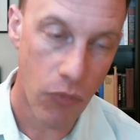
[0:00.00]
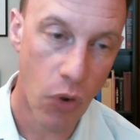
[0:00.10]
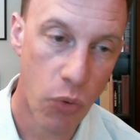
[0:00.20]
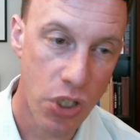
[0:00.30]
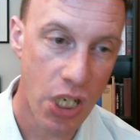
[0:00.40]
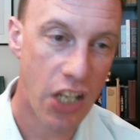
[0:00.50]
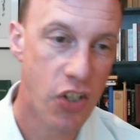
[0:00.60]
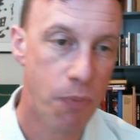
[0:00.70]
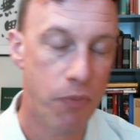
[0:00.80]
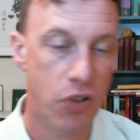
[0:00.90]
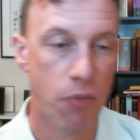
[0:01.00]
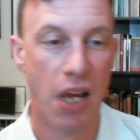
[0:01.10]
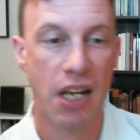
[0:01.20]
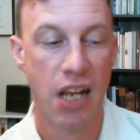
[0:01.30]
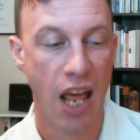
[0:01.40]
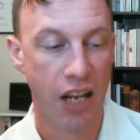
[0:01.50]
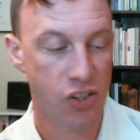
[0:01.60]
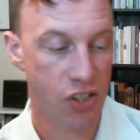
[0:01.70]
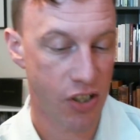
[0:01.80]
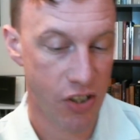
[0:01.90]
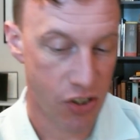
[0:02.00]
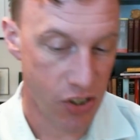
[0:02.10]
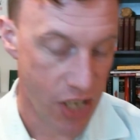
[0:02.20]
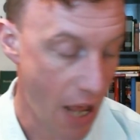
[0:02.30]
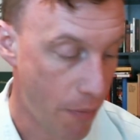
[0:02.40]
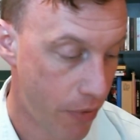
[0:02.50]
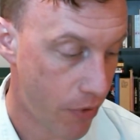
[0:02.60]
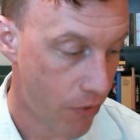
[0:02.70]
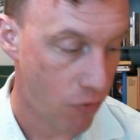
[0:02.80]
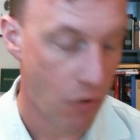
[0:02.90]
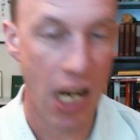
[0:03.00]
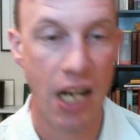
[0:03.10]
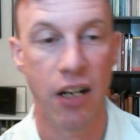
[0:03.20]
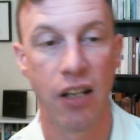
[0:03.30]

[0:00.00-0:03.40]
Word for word: which gets to my next step, right?